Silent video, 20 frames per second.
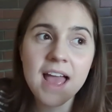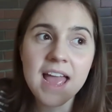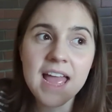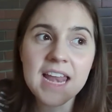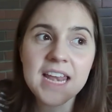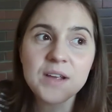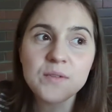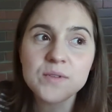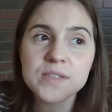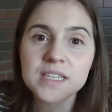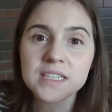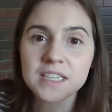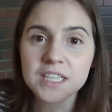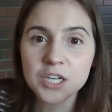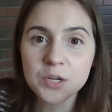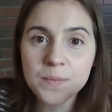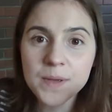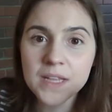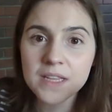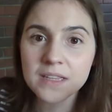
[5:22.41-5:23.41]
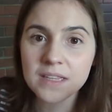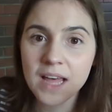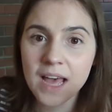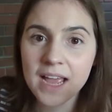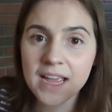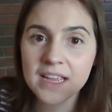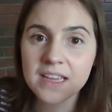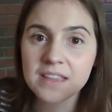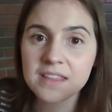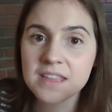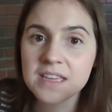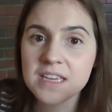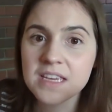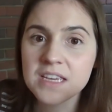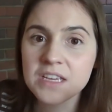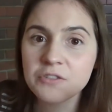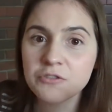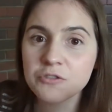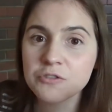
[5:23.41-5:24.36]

And it was a little bit like the